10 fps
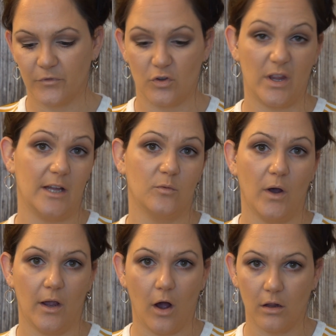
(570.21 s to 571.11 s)
So that's
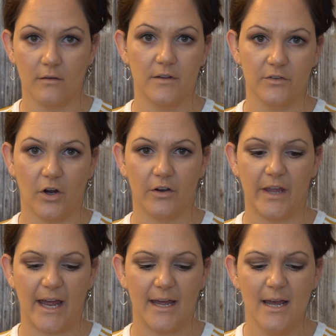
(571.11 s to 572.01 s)
why all of these are
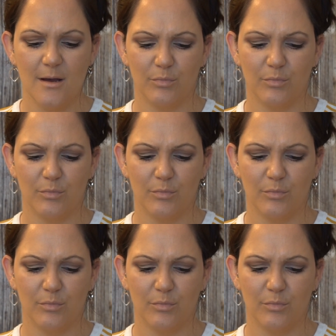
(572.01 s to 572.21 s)
that.